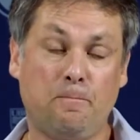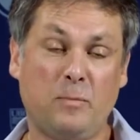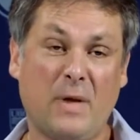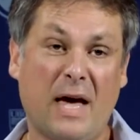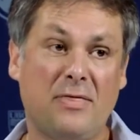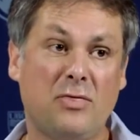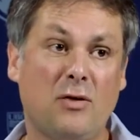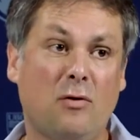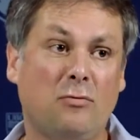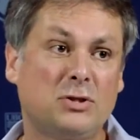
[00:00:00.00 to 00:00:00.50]

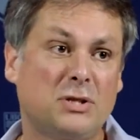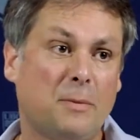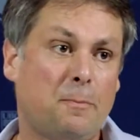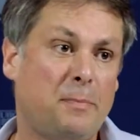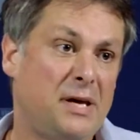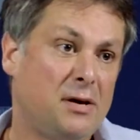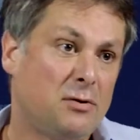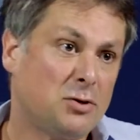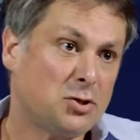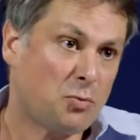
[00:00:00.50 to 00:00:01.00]
And those
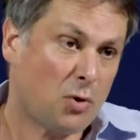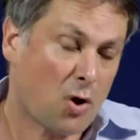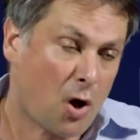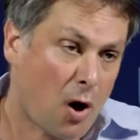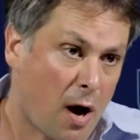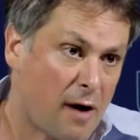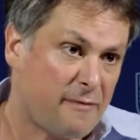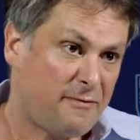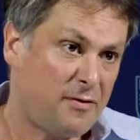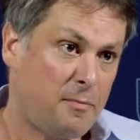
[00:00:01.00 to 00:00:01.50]
appeals will
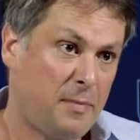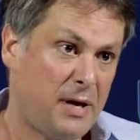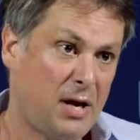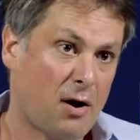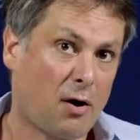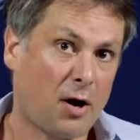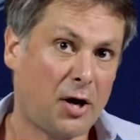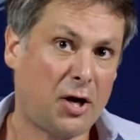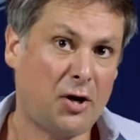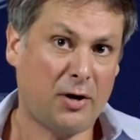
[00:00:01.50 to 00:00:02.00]
often be
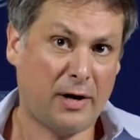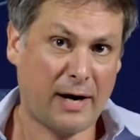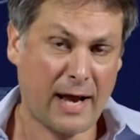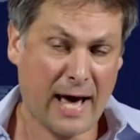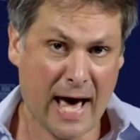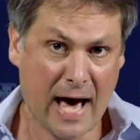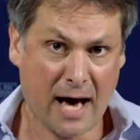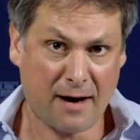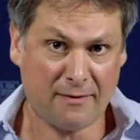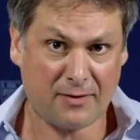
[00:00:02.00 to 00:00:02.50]
argued in a
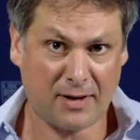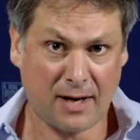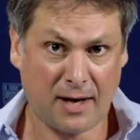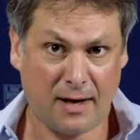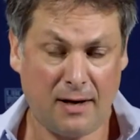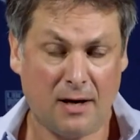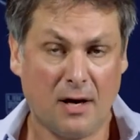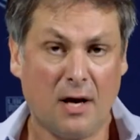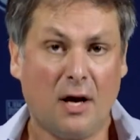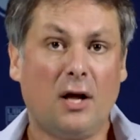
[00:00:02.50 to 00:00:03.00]
half
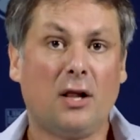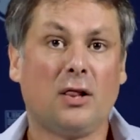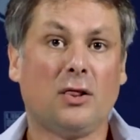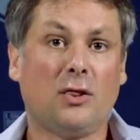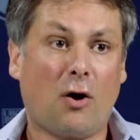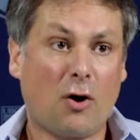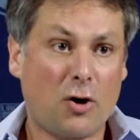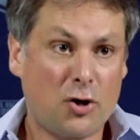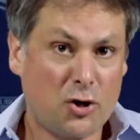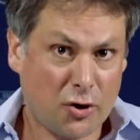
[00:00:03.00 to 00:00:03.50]
day,
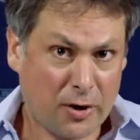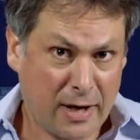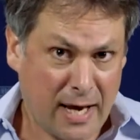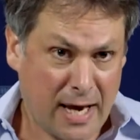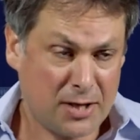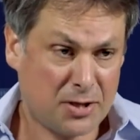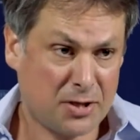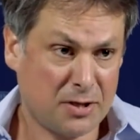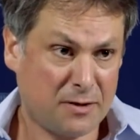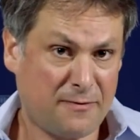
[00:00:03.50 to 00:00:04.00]
larger
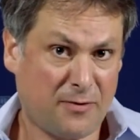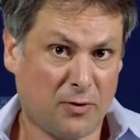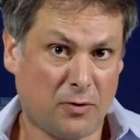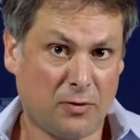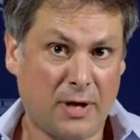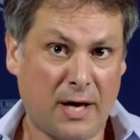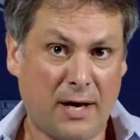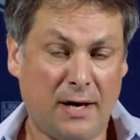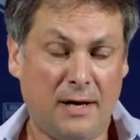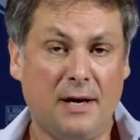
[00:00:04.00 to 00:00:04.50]
cases full
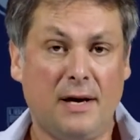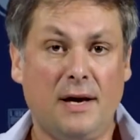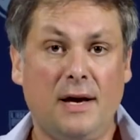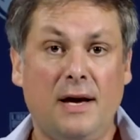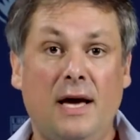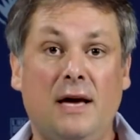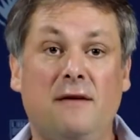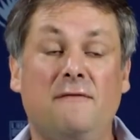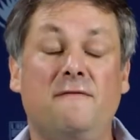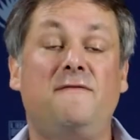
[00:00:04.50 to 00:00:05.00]
day.
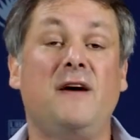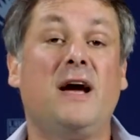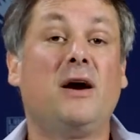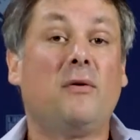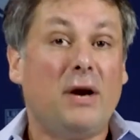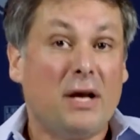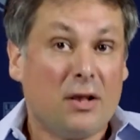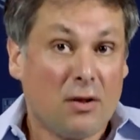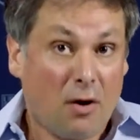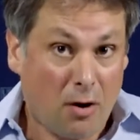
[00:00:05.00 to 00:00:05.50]
In
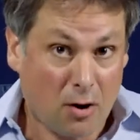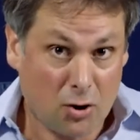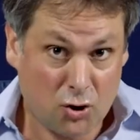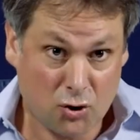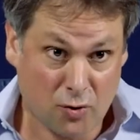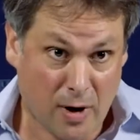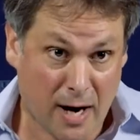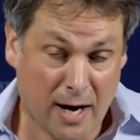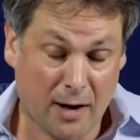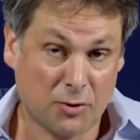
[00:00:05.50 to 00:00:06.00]
very long
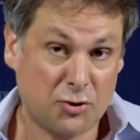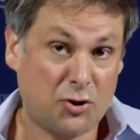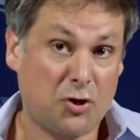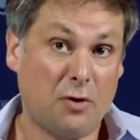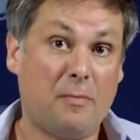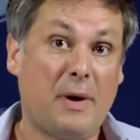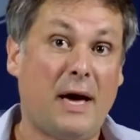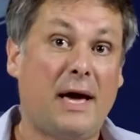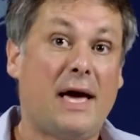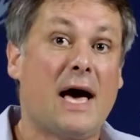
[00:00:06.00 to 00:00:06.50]
trials, you
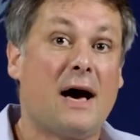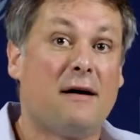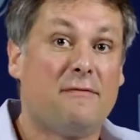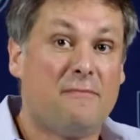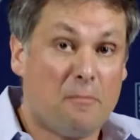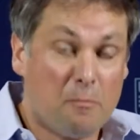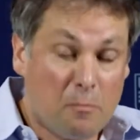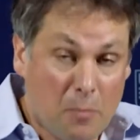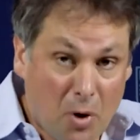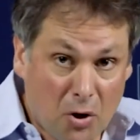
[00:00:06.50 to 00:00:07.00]
may
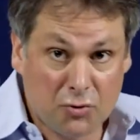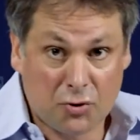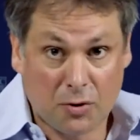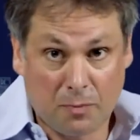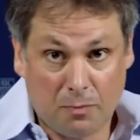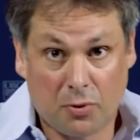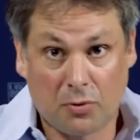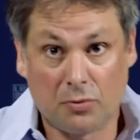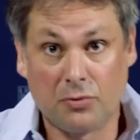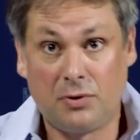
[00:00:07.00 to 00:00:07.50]
have
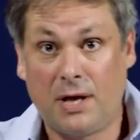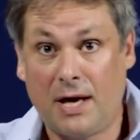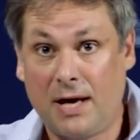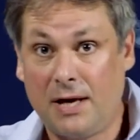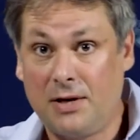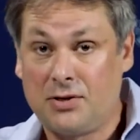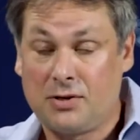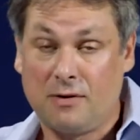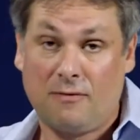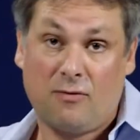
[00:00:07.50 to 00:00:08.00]
multiple
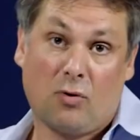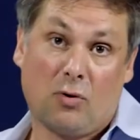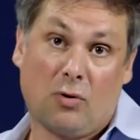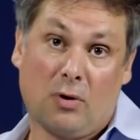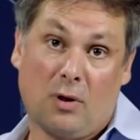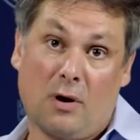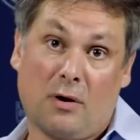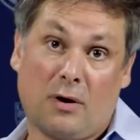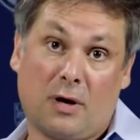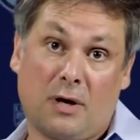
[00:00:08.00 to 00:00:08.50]
days of
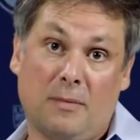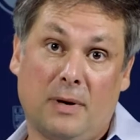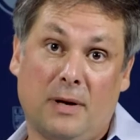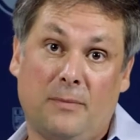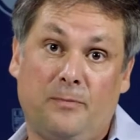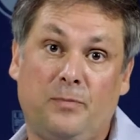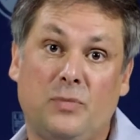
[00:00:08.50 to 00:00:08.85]
oral argument.